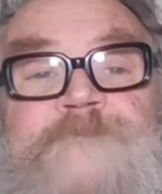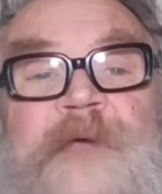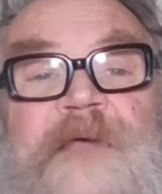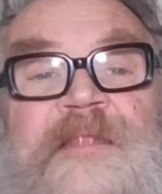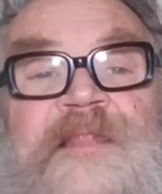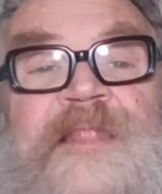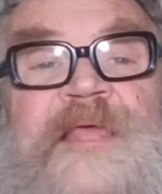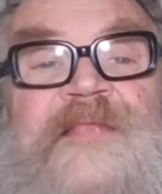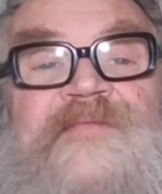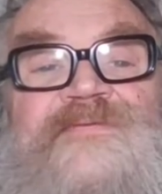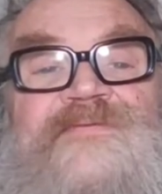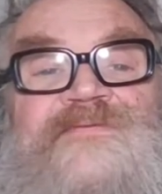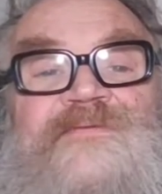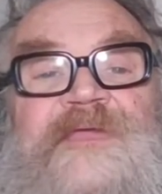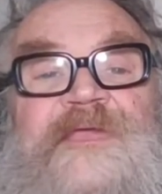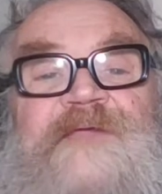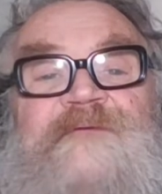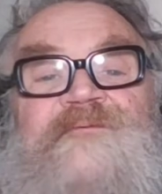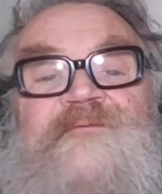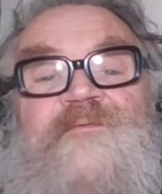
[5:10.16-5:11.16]
Let's
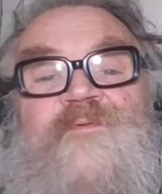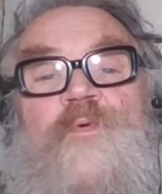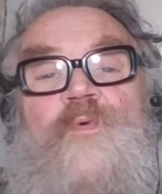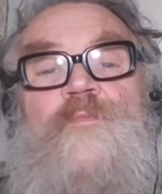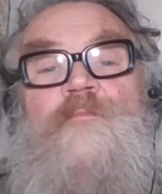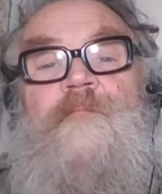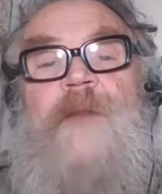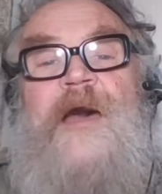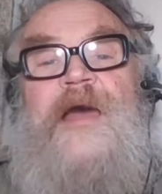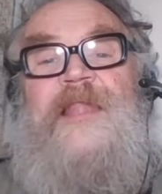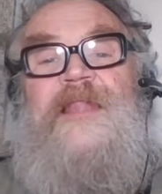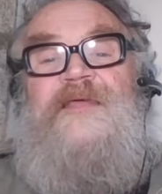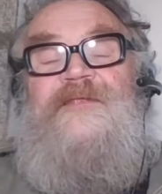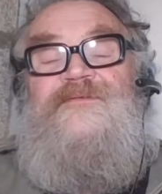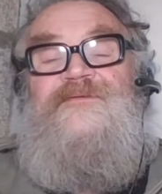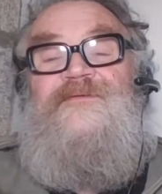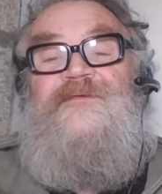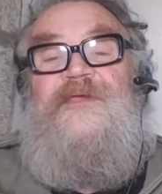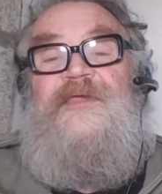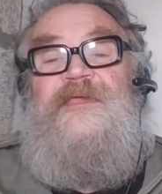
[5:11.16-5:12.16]
see,
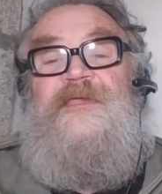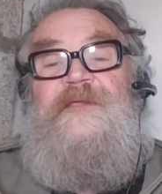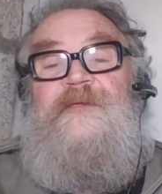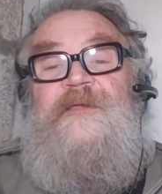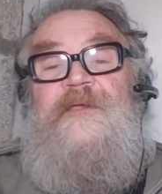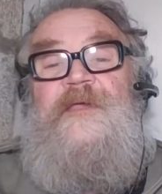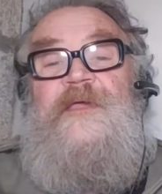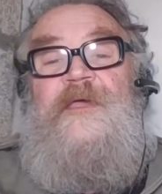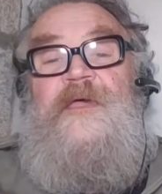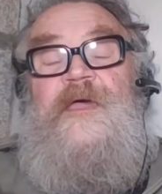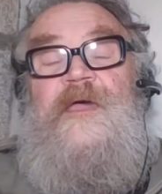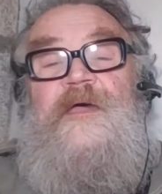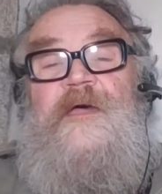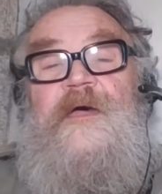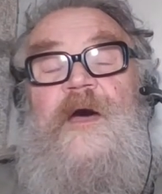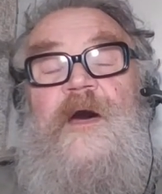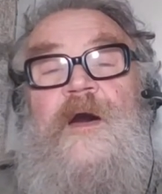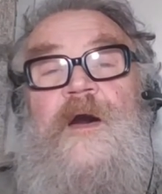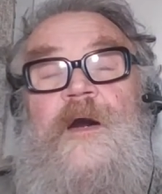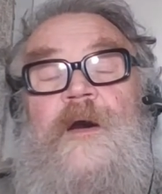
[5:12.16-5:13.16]
formality.
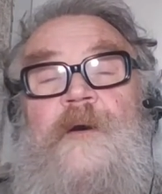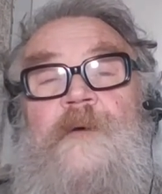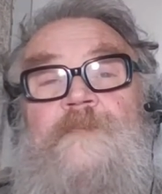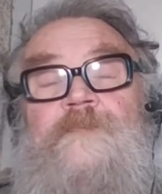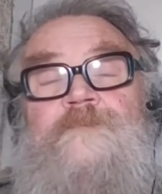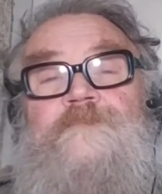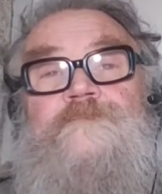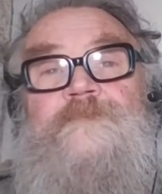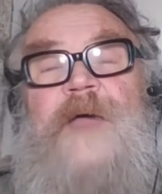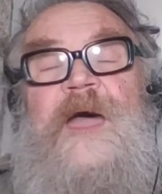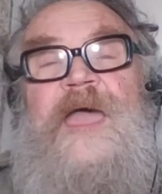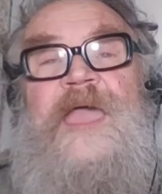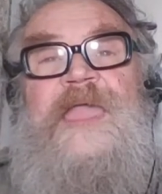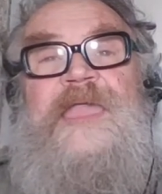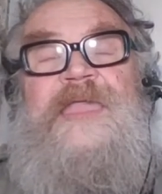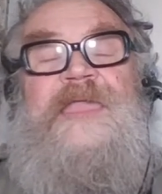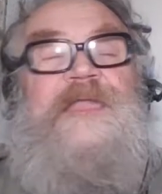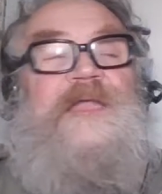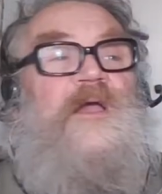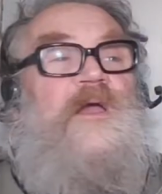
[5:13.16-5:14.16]

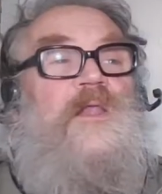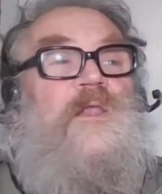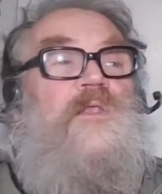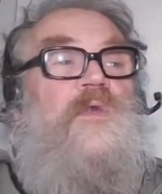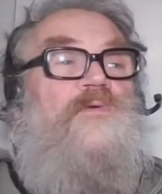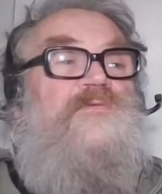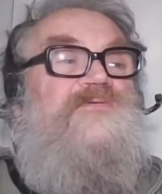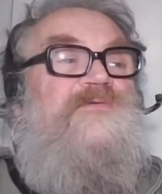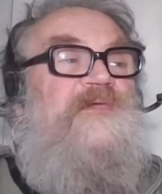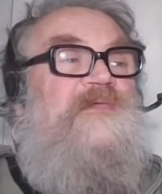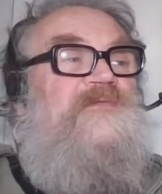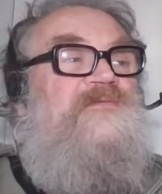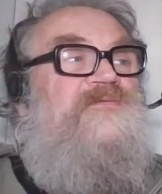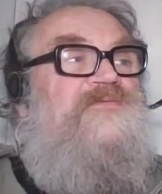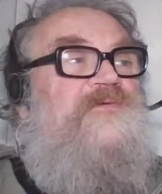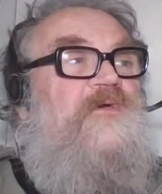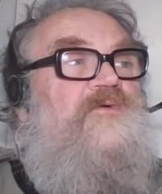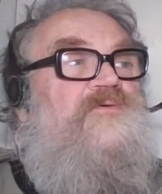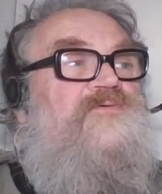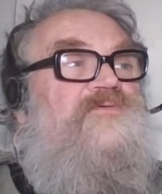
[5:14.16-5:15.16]
A closet
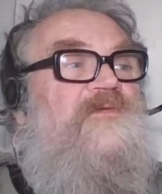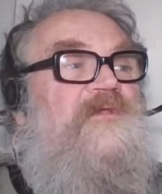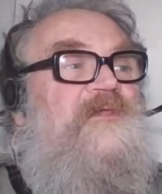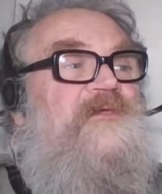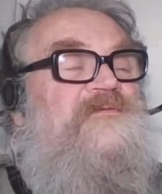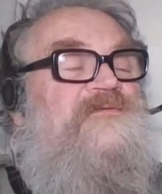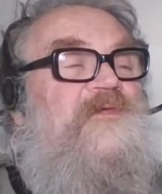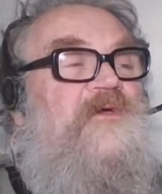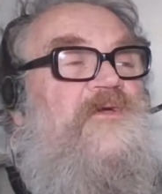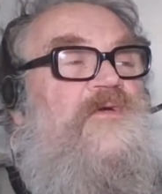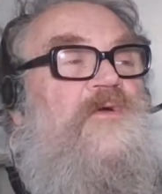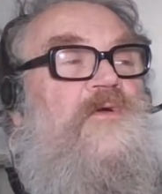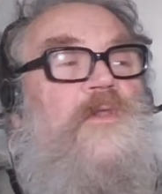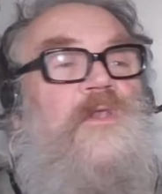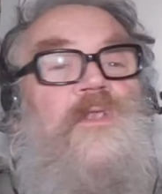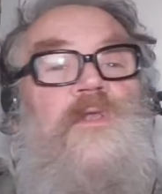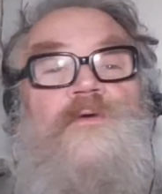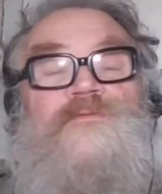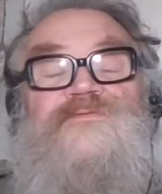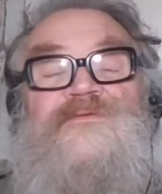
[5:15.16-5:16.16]
socialist, a
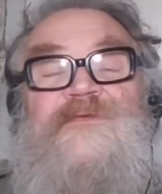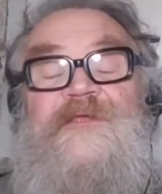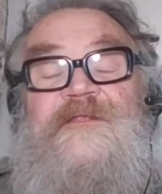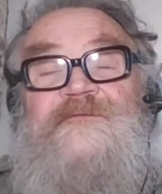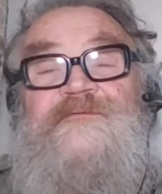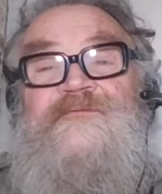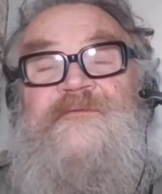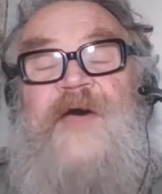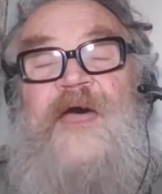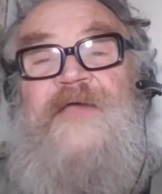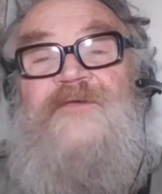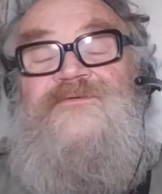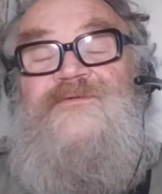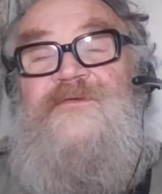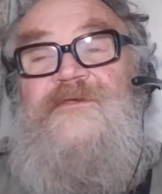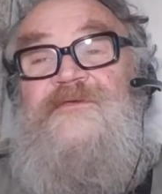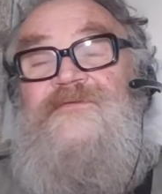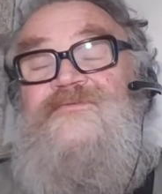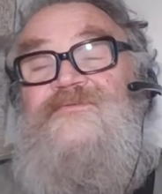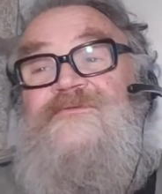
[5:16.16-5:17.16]
closet
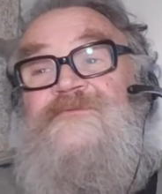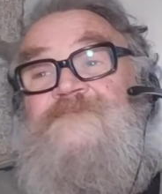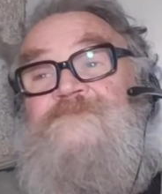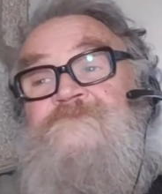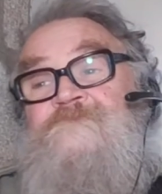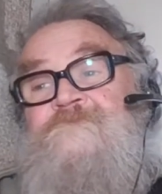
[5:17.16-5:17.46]
fascist.